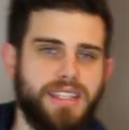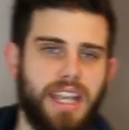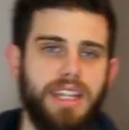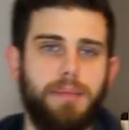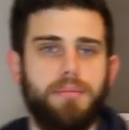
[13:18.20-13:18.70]

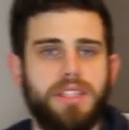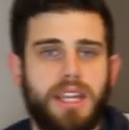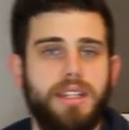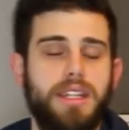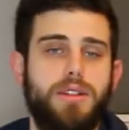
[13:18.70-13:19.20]
send
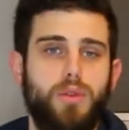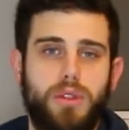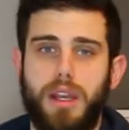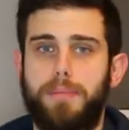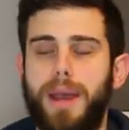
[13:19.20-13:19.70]
it to
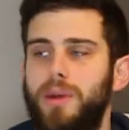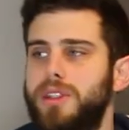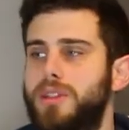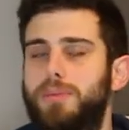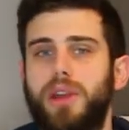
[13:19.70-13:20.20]
their
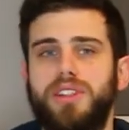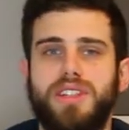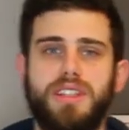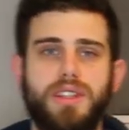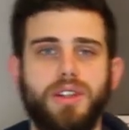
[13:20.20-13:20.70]
parents,
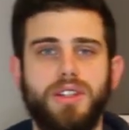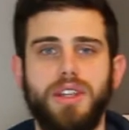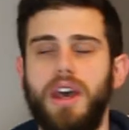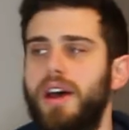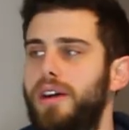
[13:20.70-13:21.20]
brothers,
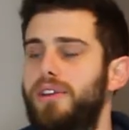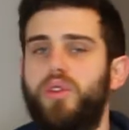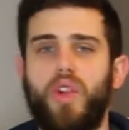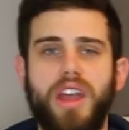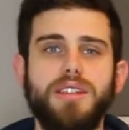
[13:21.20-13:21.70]
sisters,
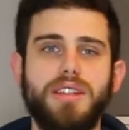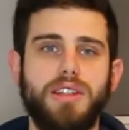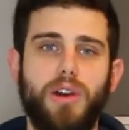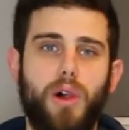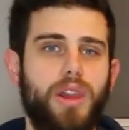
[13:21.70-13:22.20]

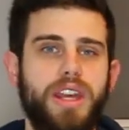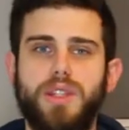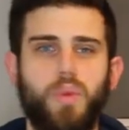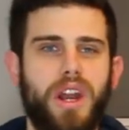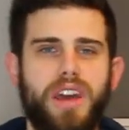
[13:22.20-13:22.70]
friends,
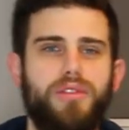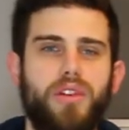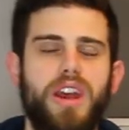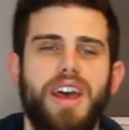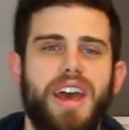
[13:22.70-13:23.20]
colleagues,
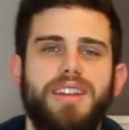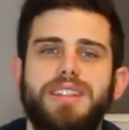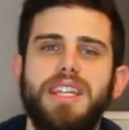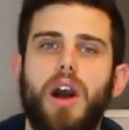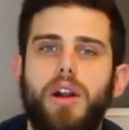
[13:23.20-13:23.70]
whatever,
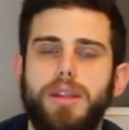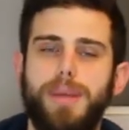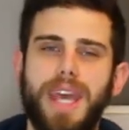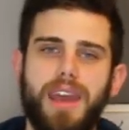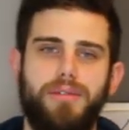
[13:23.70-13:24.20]
and see how they
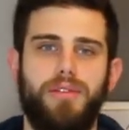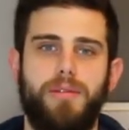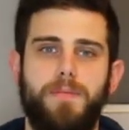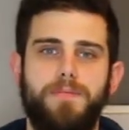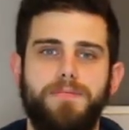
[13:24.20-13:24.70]

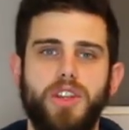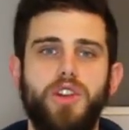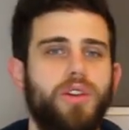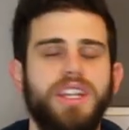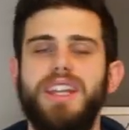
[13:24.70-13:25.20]
behave. You
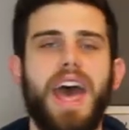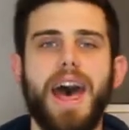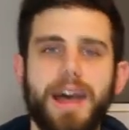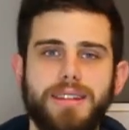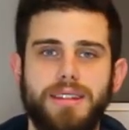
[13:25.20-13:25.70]
don't need
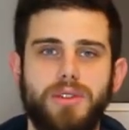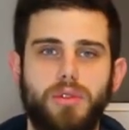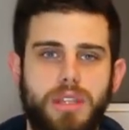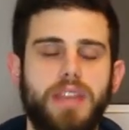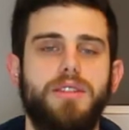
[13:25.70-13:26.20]
ads
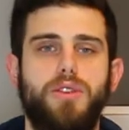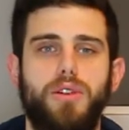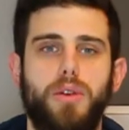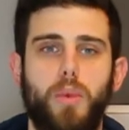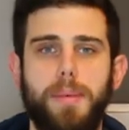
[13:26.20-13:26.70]
to test
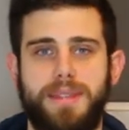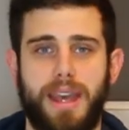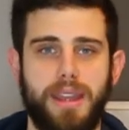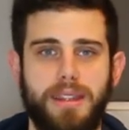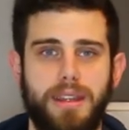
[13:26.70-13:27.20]
your
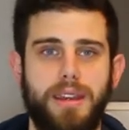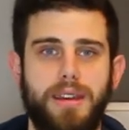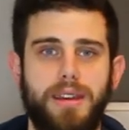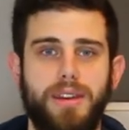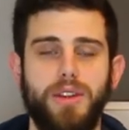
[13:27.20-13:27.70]
website.
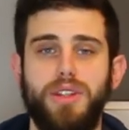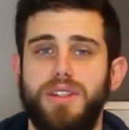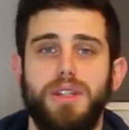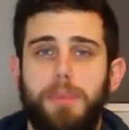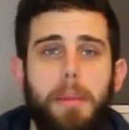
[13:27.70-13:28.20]
You
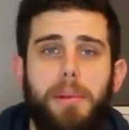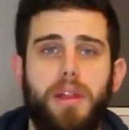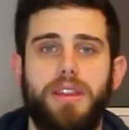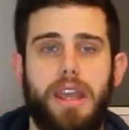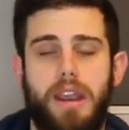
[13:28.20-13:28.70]
just need
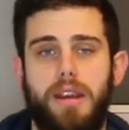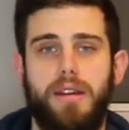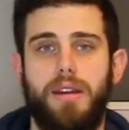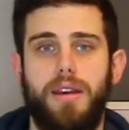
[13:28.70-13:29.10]
people on there.